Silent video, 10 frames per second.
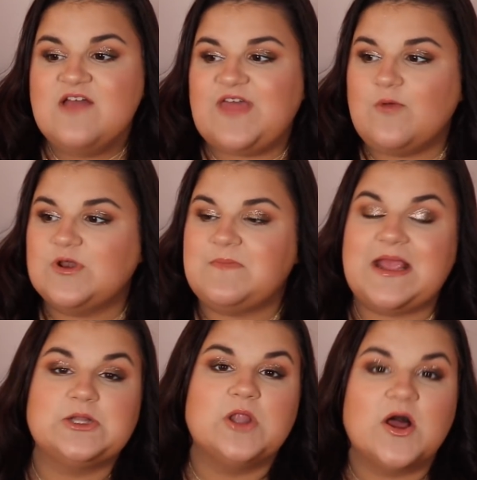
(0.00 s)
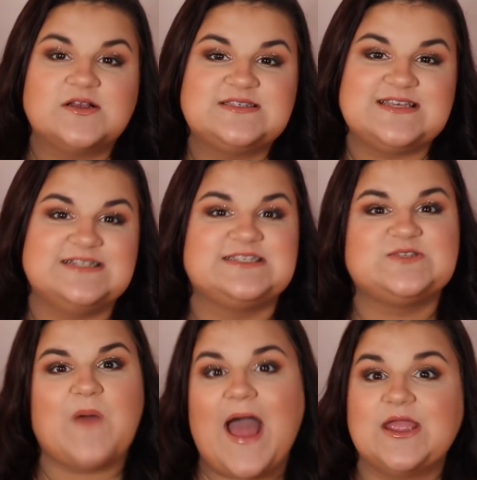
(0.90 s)
They would make looks
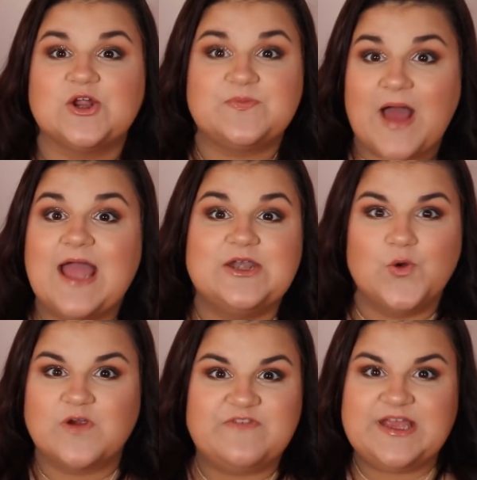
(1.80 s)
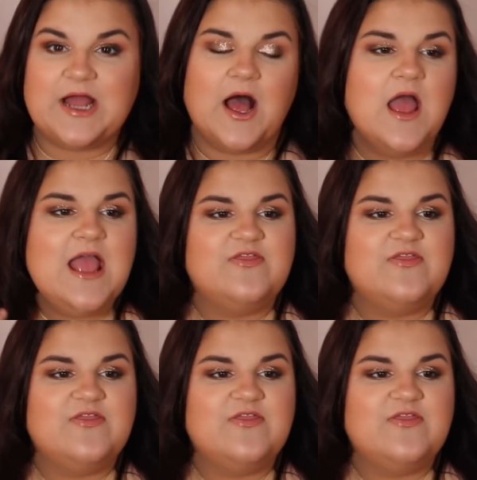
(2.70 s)
inspired by Norvina.